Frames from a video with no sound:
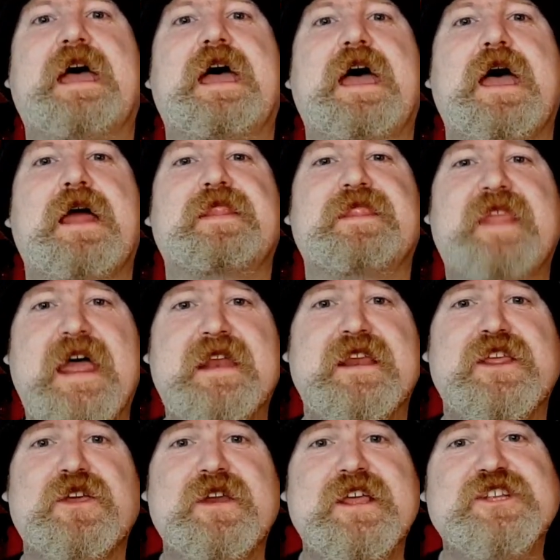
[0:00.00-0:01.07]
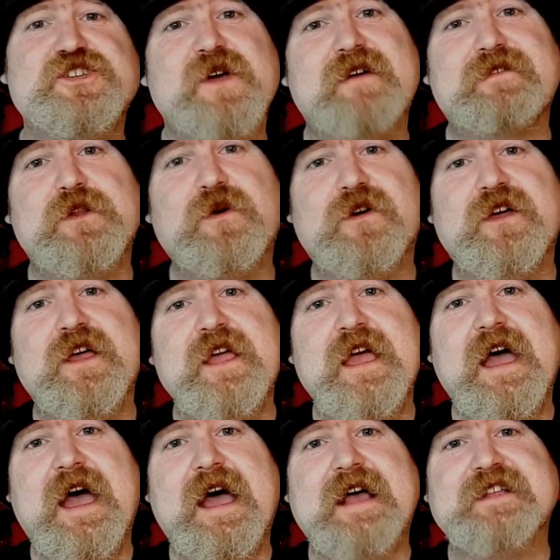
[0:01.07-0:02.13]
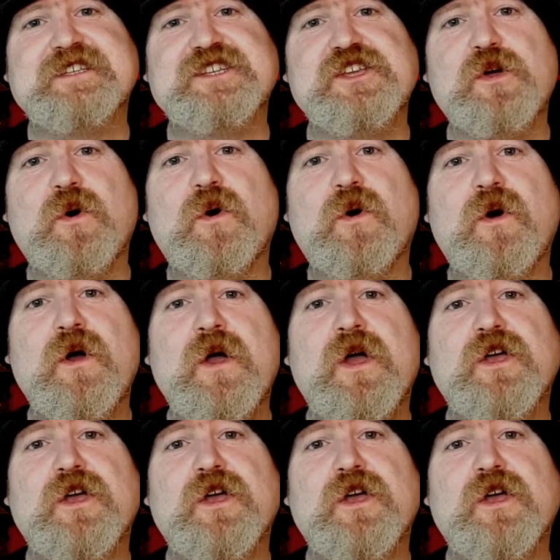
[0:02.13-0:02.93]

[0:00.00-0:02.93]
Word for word: And then you need to have a look at your